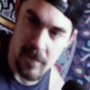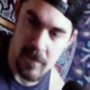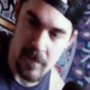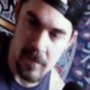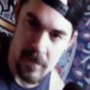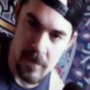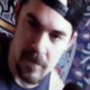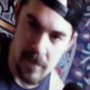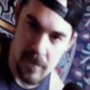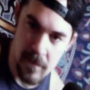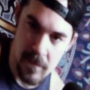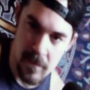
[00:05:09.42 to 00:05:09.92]

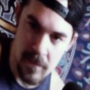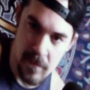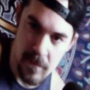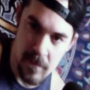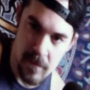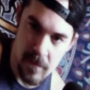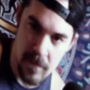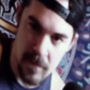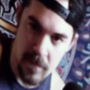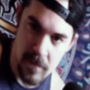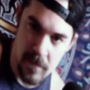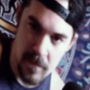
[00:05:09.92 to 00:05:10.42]

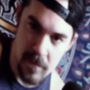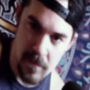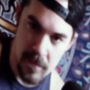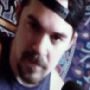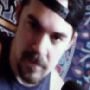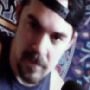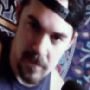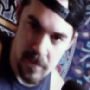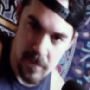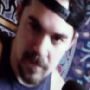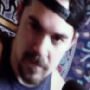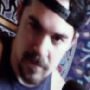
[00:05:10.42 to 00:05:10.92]

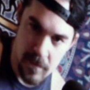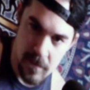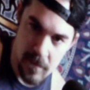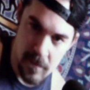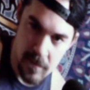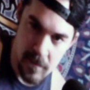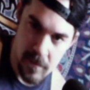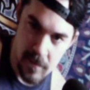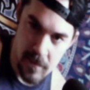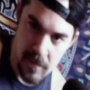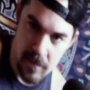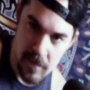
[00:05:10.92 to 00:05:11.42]

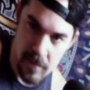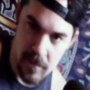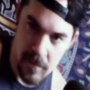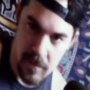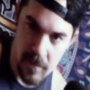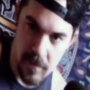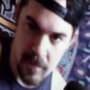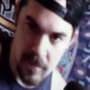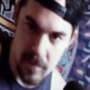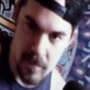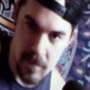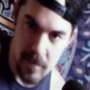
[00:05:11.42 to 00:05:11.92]

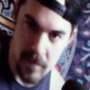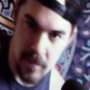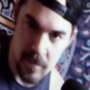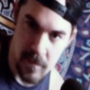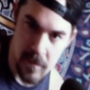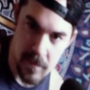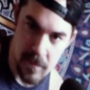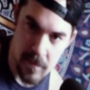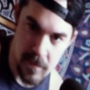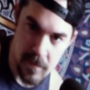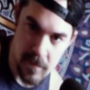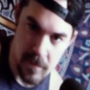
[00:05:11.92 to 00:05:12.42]

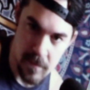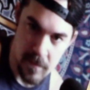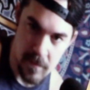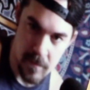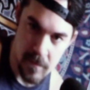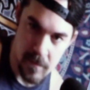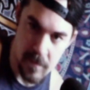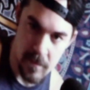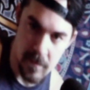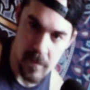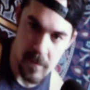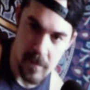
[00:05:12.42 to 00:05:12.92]

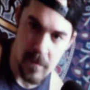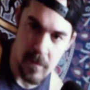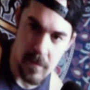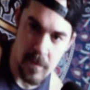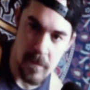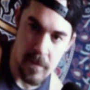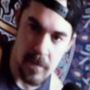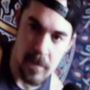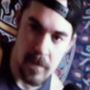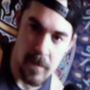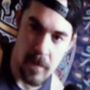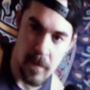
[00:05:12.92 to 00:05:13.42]

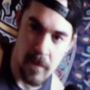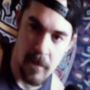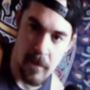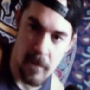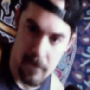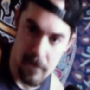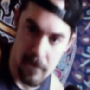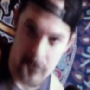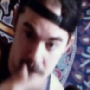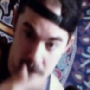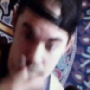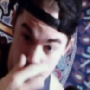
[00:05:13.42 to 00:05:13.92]

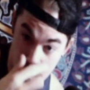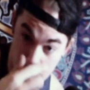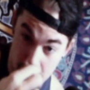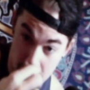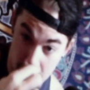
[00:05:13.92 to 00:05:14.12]
(not speaking)